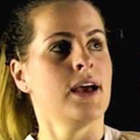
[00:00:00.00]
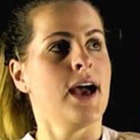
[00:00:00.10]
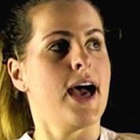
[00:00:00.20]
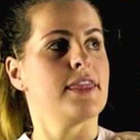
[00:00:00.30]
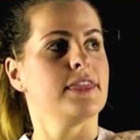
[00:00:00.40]

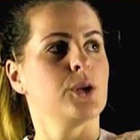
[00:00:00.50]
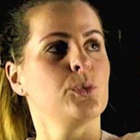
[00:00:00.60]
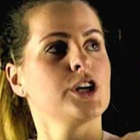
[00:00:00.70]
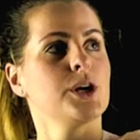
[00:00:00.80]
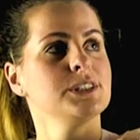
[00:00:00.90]
And then we're
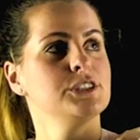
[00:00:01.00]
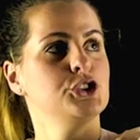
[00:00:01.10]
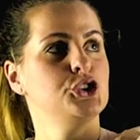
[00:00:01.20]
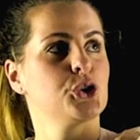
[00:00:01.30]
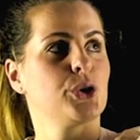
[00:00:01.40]
going to
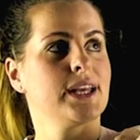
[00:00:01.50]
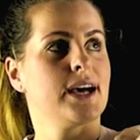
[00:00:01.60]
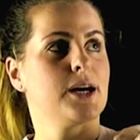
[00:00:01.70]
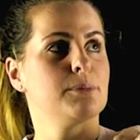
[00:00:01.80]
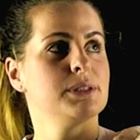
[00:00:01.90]
join
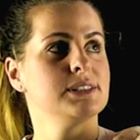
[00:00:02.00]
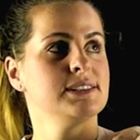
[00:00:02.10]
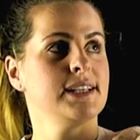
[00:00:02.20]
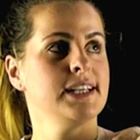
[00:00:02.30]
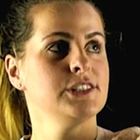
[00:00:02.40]
up
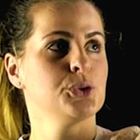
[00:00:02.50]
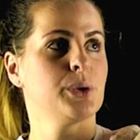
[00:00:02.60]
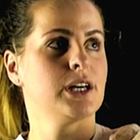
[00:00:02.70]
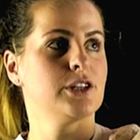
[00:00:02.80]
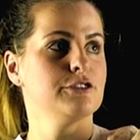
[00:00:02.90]

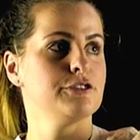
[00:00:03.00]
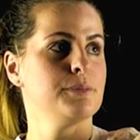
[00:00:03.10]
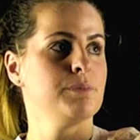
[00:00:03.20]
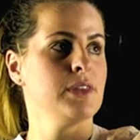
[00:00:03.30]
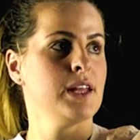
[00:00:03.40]
T12
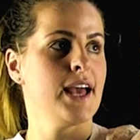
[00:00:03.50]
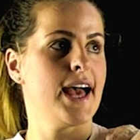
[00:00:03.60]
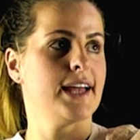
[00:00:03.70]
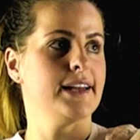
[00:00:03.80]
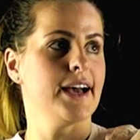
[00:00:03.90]

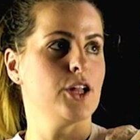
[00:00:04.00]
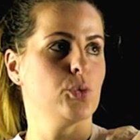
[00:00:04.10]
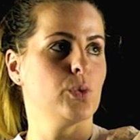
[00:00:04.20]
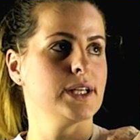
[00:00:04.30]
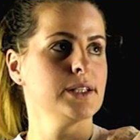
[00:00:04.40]
and
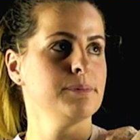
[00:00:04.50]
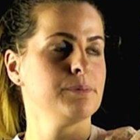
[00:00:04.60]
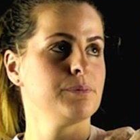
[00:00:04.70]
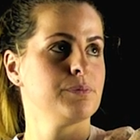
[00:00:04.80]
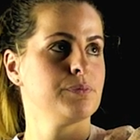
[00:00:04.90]
L1.
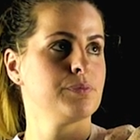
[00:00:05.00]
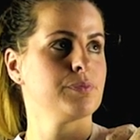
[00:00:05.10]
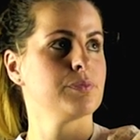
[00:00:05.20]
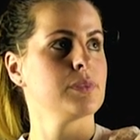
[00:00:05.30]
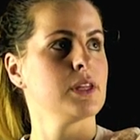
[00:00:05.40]

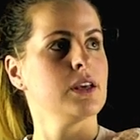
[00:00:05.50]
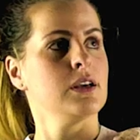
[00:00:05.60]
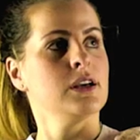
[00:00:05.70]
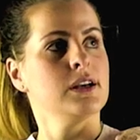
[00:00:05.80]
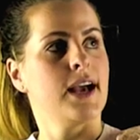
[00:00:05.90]

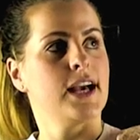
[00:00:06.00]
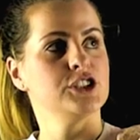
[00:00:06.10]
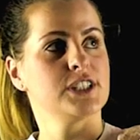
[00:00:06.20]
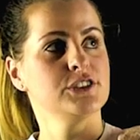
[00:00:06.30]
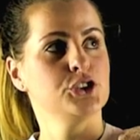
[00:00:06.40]
And
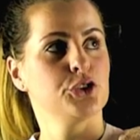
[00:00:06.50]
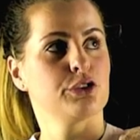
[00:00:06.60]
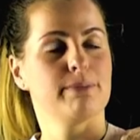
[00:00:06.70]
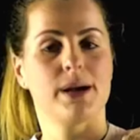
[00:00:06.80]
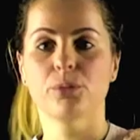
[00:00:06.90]
just to
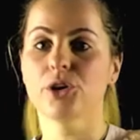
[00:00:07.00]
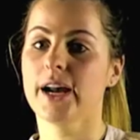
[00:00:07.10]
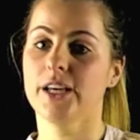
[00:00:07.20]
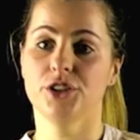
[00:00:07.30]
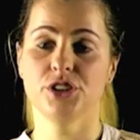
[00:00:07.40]
remember, I
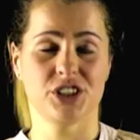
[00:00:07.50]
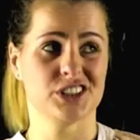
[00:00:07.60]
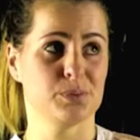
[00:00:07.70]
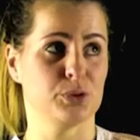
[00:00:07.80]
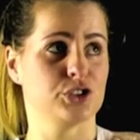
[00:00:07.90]
usually
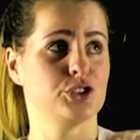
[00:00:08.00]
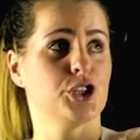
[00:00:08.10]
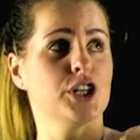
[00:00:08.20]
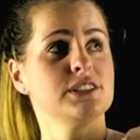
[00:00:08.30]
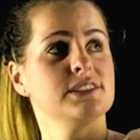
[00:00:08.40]
just put
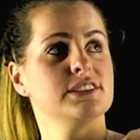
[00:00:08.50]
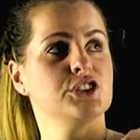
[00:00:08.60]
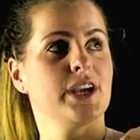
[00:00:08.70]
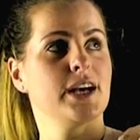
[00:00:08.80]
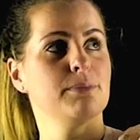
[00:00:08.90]
dots
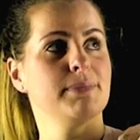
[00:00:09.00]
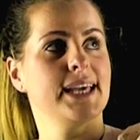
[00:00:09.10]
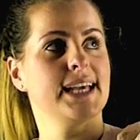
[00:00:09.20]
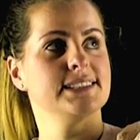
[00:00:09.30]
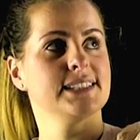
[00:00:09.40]
to help me
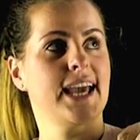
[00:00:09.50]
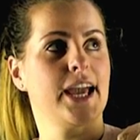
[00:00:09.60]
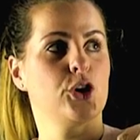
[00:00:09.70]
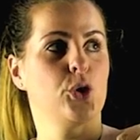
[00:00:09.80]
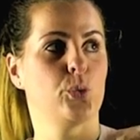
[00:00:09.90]

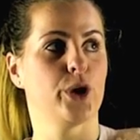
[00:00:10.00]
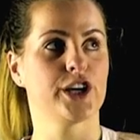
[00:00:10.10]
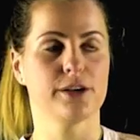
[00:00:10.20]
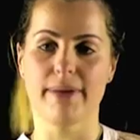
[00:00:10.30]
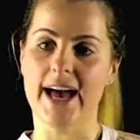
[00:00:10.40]
indicate or
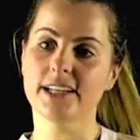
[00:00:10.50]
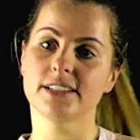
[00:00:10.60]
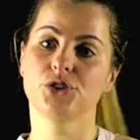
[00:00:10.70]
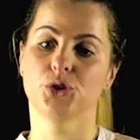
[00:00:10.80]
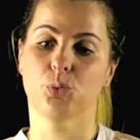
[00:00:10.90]
work back
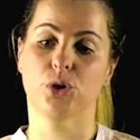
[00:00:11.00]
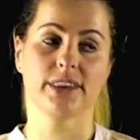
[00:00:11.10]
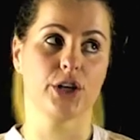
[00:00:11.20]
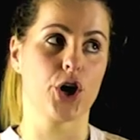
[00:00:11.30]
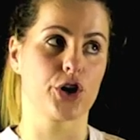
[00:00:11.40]
to what
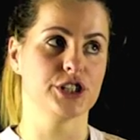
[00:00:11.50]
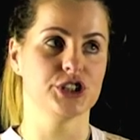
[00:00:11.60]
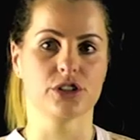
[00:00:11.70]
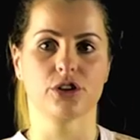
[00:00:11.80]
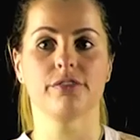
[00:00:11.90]
the
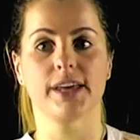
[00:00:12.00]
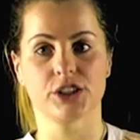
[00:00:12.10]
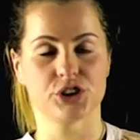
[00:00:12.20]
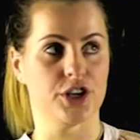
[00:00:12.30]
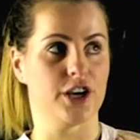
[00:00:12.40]
origin of
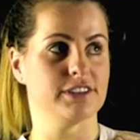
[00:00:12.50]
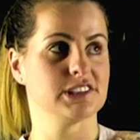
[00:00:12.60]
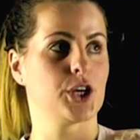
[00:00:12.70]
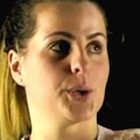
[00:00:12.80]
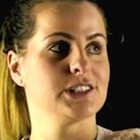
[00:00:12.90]
each nerve is
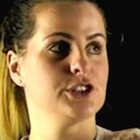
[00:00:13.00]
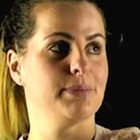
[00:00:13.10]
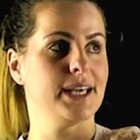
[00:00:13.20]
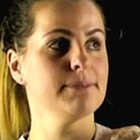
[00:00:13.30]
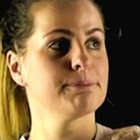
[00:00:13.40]
going to be.